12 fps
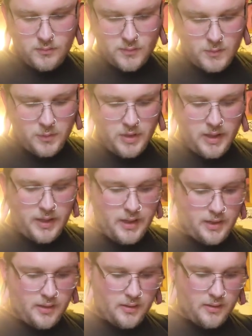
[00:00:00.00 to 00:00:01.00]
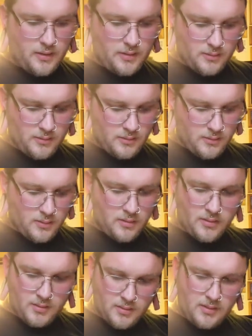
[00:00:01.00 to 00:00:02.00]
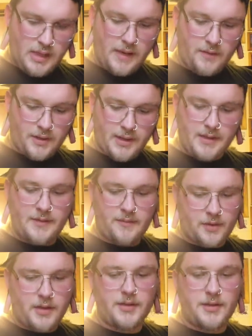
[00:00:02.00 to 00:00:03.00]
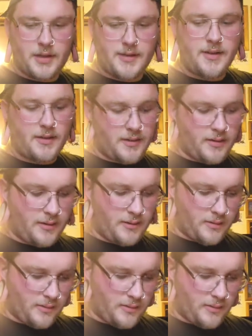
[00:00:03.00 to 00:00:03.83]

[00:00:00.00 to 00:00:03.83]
what do we got here? Advertisement for Hunter x Hunter.